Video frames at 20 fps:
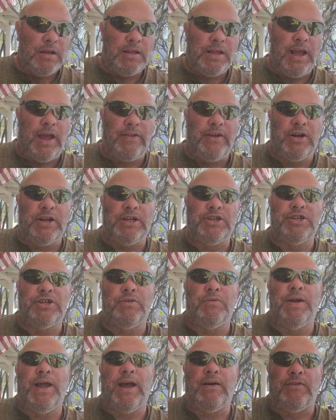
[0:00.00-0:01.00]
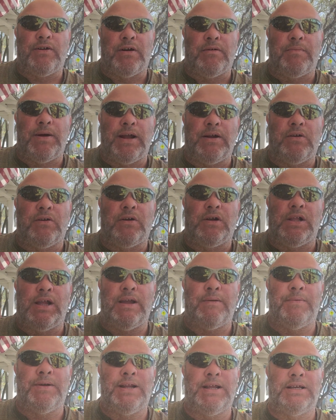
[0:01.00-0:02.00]
The other issue we have in our
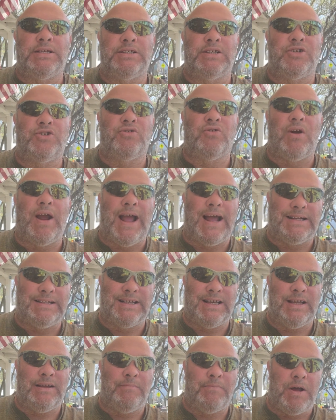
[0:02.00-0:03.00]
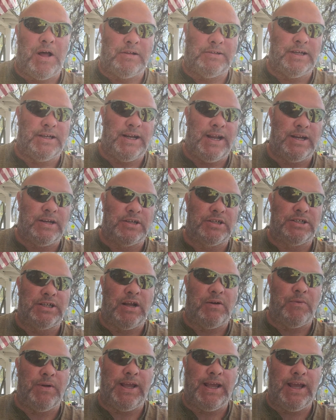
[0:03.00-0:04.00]
microclimate is attracting pollinators.
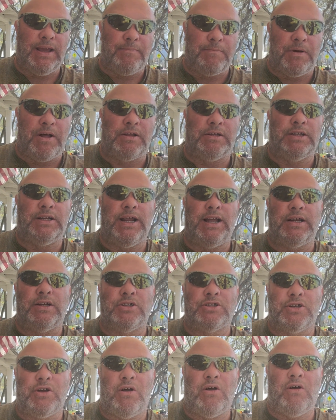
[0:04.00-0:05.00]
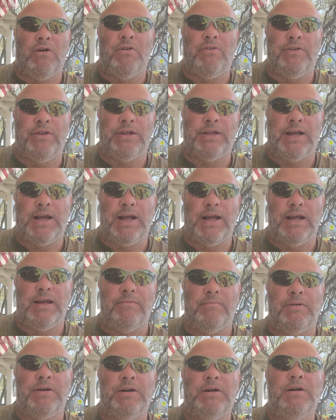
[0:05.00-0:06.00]
Now, we get pollinators all the
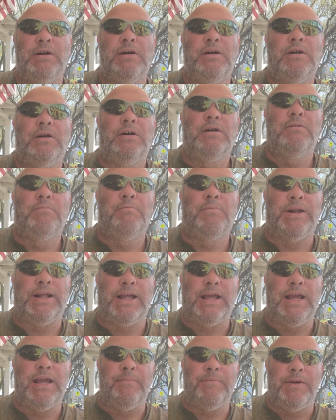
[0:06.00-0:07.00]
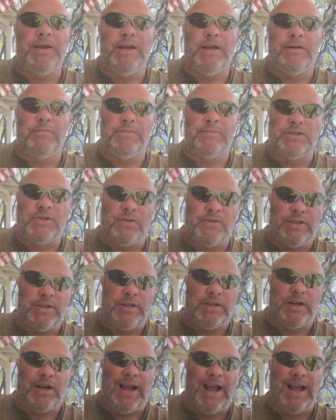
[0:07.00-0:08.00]
time, but keeping them so
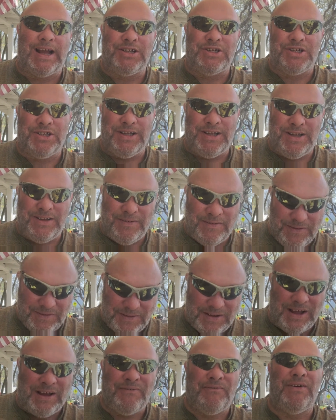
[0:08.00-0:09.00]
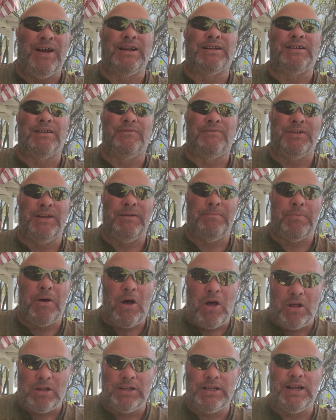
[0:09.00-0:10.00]
that they're actually effectively
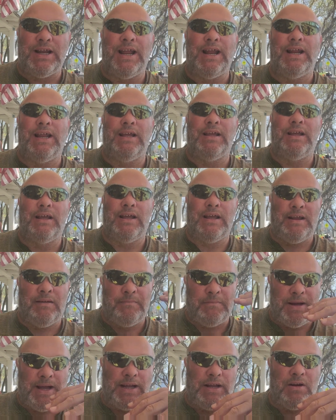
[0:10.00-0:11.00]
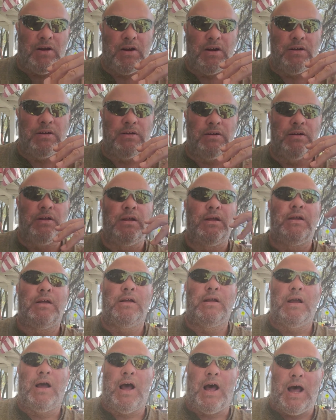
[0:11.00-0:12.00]
pollinating in my garden,
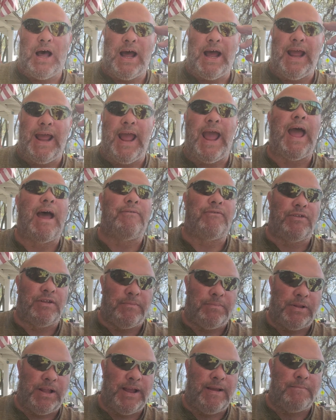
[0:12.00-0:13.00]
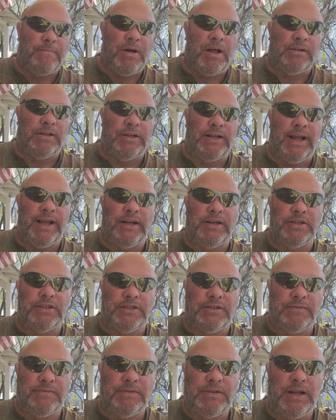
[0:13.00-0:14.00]
I have to plant
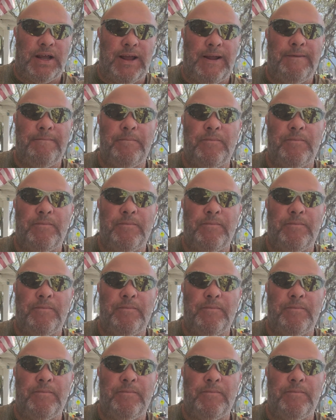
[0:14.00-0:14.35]
pollinators, okay?